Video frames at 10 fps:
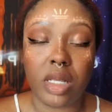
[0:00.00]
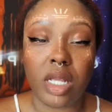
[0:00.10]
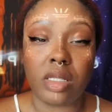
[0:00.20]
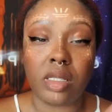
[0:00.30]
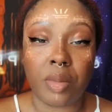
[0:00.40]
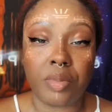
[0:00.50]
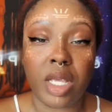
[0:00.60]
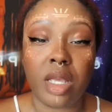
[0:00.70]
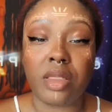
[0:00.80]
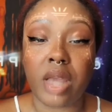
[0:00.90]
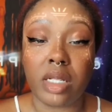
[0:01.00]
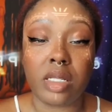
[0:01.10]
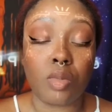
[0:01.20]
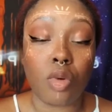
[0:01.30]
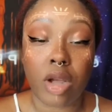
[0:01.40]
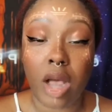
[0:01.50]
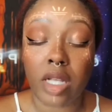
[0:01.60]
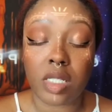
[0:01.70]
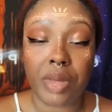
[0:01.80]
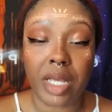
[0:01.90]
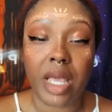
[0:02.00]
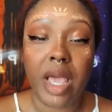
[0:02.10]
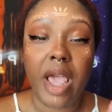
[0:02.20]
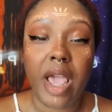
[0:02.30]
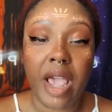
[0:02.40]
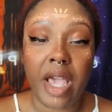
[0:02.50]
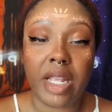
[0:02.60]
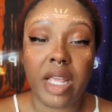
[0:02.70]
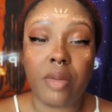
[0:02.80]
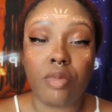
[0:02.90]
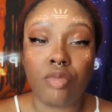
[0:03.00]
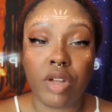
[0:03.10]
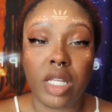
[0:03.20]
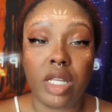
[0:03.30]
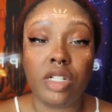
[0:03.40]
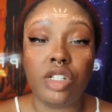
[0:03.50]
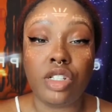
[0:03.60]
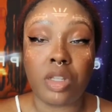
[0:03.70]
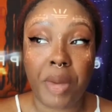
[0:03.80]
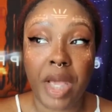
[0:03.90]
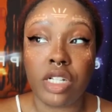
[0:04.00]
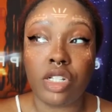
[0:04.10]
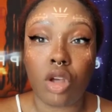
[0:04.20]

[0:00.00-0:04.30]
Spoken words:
It's something that is more cosmic, and it really depends